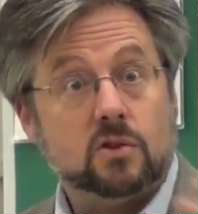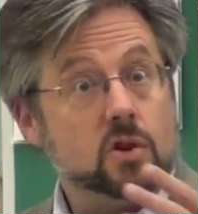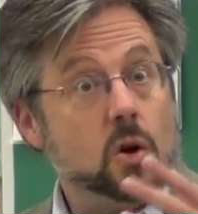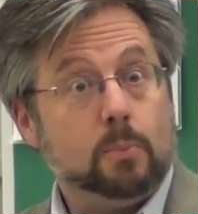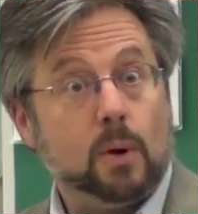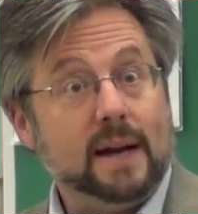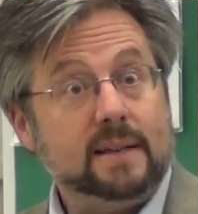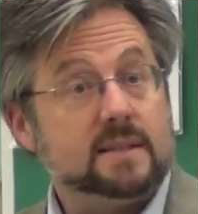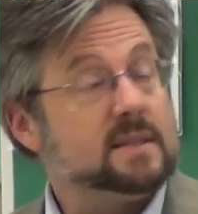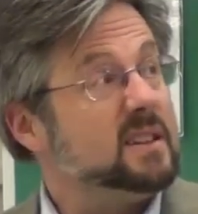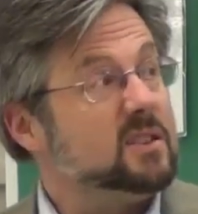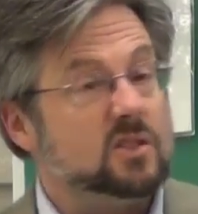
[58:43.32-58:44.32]
There's no
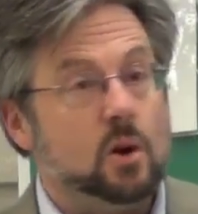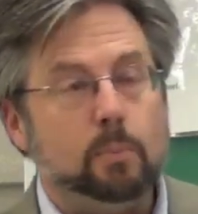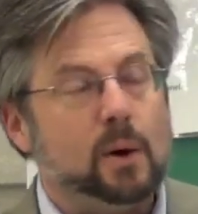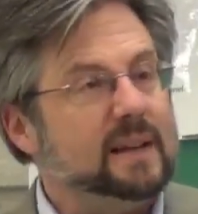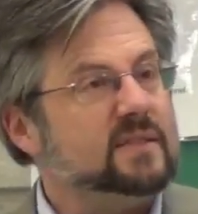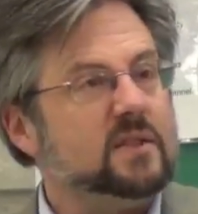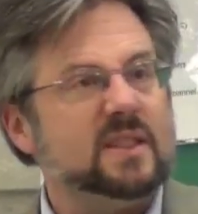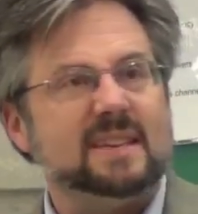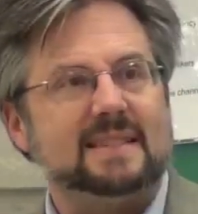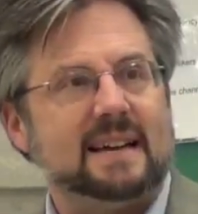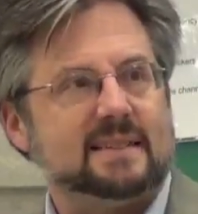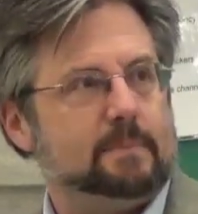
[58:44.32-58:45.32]
price for
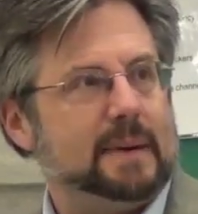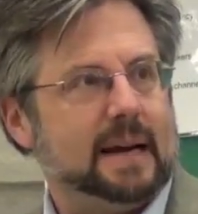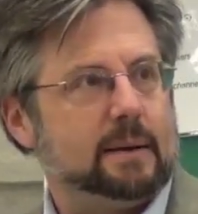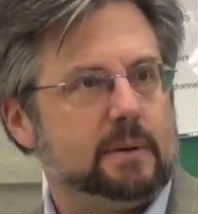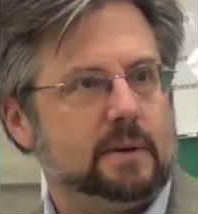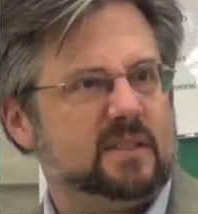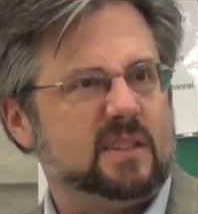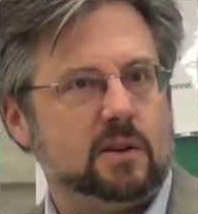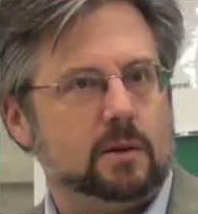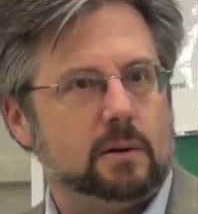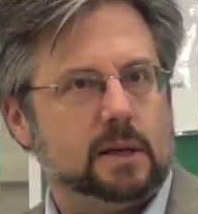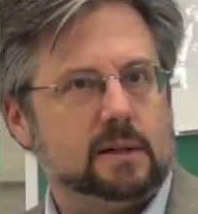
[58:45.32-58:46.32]
these asset-backed
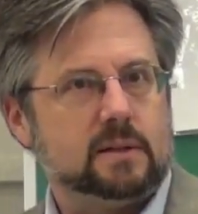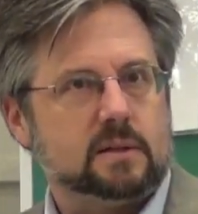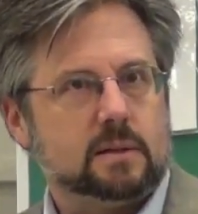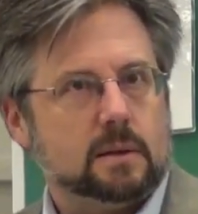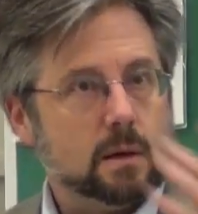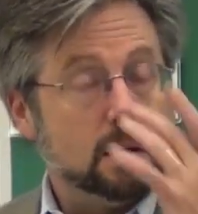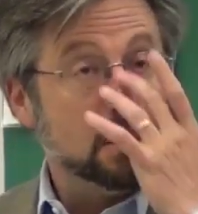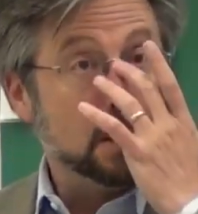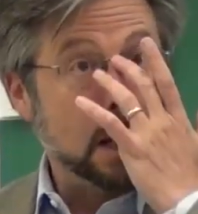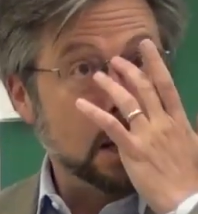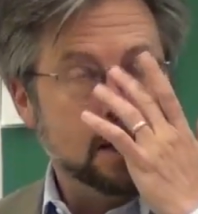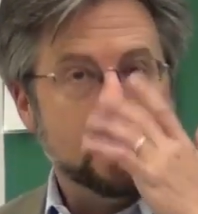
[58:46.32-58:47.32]
securities.
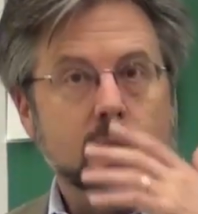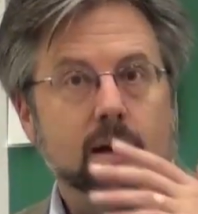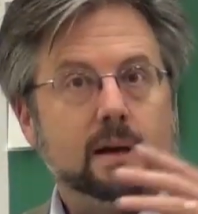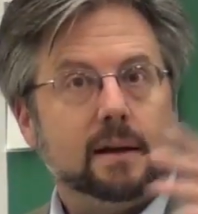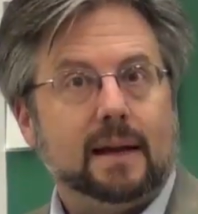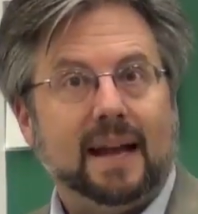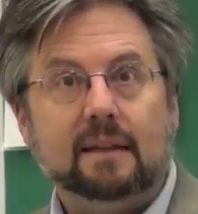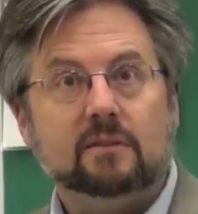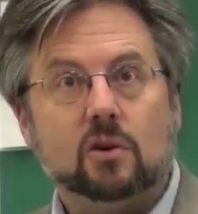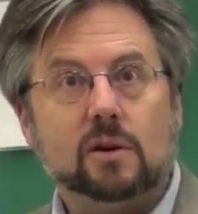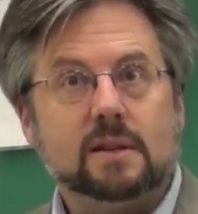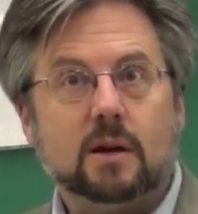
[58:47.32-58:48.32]

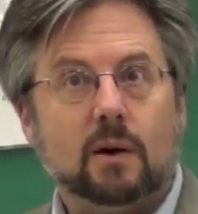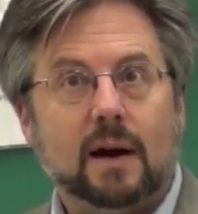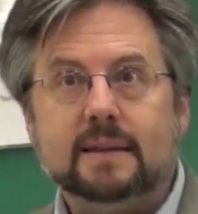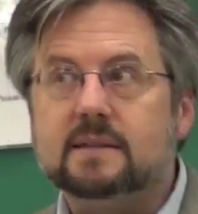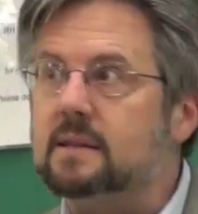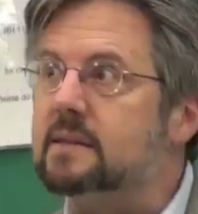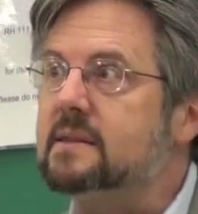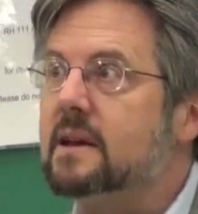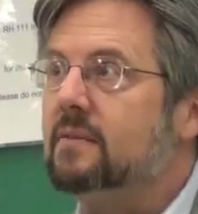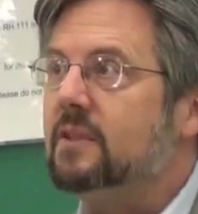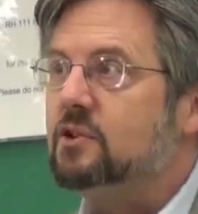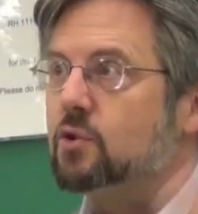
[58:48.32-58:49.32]
Okay? During the crisis,
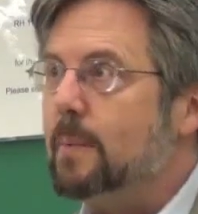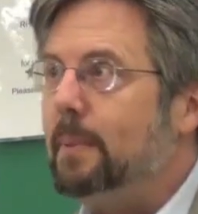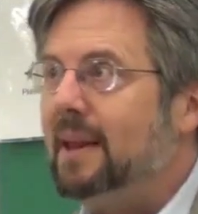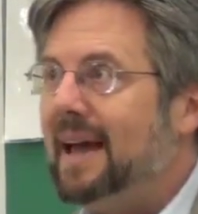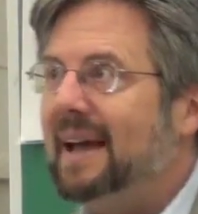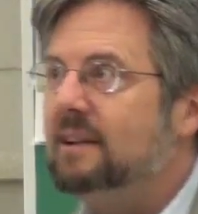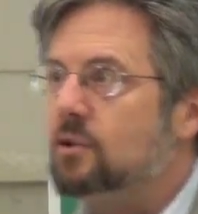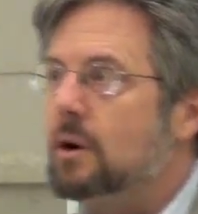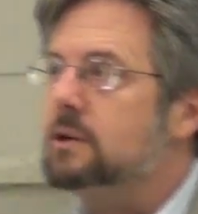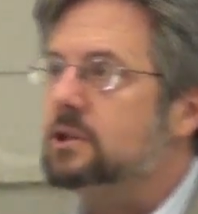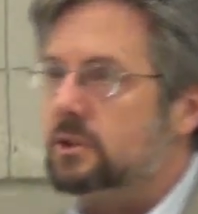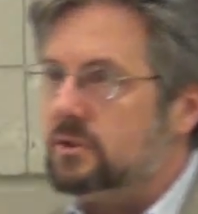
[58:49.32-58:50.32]
the AAA
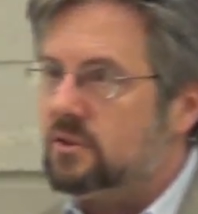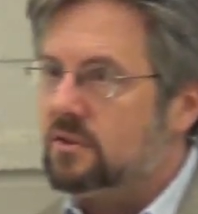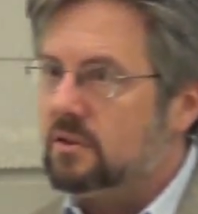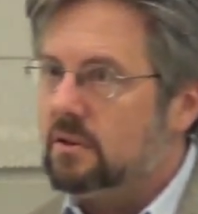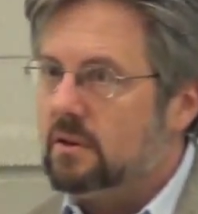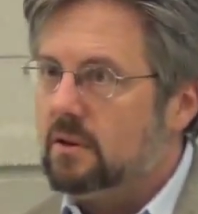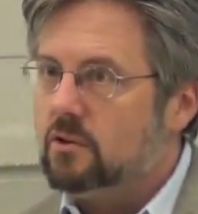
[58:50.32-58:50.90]
tranches,